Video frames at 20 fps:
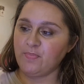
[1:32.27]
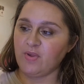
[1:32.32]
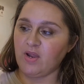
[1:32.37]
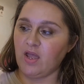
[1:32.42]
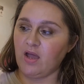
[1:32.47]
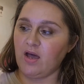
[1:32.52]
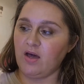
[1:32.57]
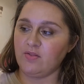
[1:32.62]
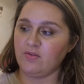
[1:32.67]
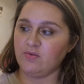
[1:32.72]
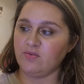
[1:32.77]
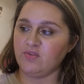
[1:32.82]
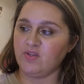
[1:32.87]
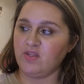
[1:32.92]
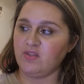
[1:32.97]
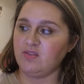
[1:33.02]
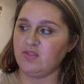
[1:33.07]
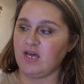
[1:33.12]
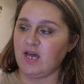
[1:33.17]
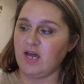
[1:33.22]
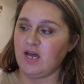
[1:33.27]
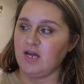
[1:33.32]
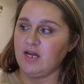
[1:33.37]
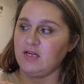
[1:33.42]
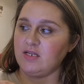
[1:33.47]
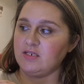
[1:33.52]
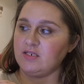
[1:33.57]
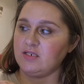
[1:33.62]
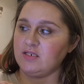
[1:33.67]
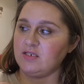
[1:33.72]
Other than
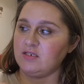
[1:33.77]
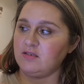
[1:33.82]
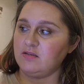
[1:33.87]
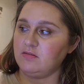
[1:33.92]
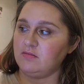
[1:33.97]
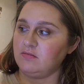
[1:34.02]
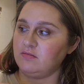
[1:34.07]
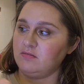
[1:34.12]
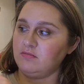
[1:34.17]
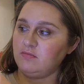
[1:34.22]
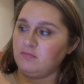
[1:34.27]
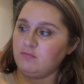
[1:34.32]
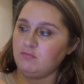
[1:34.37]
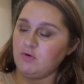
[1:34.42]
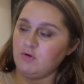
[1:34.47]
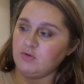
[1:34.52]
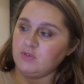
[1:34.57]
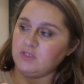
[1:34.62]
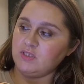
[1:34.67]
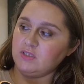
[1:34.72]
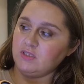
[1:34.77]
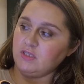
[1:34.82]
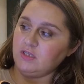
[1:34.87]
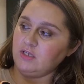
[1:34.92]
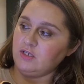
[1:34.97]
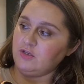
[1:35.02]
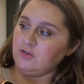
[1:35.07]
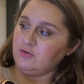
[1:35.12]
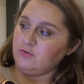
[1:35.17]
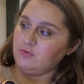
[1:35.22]
that, mostly
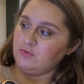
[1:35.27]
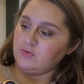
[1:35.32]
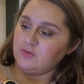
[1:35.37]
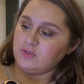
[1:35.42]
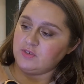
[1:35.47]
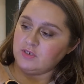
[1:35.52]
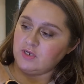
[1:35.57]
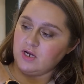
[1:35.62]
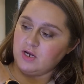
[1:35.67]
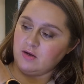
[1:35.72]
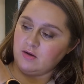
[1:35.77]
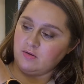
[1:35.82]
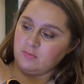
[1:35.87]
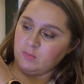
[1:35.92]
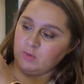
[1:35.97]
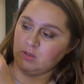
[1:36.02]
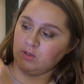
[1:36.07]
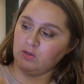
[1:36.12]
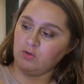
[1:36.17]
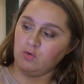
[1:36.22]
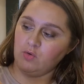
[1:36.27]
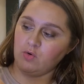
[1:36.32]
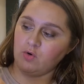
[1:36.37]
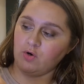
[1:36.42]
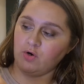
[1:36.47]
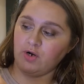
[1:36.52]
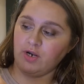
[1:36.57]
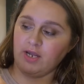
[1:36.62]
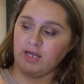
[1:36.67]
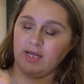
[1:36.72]
used
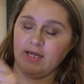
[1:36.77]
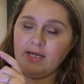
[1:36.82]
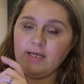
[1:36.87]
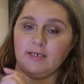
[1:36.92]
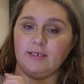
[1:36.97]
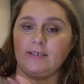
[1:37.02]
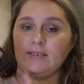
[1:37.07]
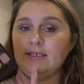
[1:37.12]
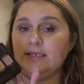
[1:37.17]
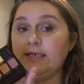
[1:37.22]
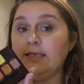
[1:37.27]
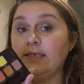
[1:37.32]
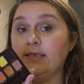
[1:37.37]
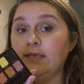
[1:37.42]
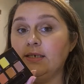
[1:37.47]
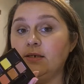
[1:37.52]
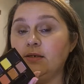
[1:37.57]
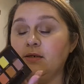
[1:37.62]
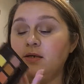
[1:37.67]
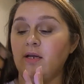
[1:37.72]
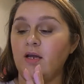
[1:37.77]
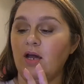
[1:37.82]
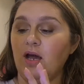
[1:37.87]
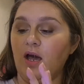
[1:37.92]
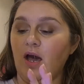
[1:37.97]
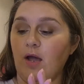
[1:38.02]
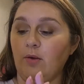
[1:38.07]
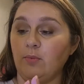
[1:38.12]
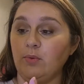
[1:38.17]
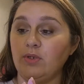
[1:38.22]
Lure and Eden.
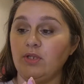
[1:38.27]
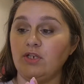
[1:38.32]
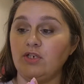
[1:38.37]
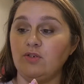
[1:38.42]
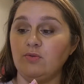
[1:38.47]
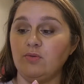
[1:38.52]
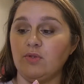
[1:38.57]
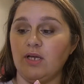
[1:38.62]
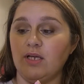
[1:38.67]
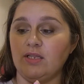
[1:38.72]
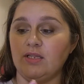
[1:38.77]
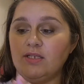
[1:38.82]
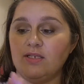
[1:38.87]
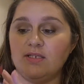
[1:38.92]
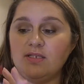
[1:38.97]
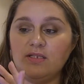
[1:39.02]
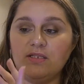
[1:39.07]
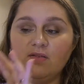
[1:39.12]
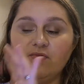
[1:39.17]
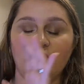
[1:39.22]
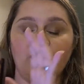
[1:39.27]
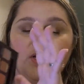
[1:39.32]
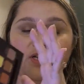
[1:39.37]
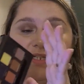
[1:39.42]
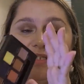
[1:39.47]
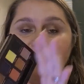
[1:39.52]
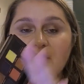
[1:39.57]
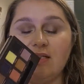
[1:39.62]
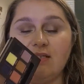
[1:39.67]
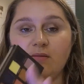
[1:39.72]
I really do like this. It's fun.
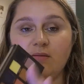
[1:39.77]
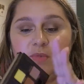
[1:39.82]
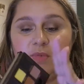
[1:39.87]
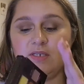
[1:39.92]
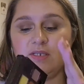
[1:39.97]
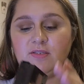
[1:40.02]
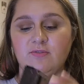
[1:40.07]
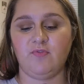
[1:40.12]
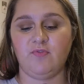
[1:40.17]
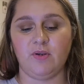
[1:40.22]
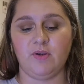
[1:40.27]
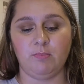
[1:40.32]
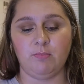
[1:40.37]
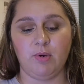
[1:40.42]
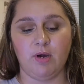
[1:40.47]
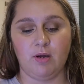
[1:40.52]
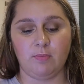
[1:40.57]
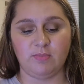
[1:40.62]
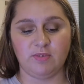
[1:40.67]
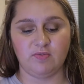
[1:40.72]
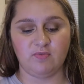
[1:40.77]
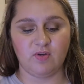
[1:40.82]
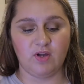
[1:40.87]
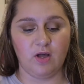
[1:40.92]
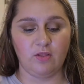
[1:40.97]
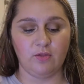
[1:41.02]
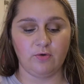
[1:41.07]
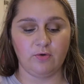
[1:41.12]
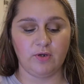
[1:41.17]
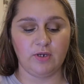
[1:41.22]
It's got some nice fun pops of
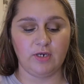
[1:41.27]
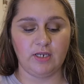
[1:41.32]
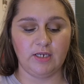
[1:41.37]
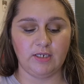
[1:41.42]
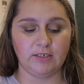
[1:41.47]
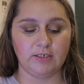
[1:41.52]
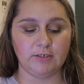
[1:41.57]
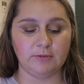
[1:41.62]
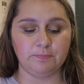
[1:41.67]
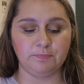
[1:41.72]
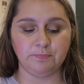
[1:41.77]
color in it.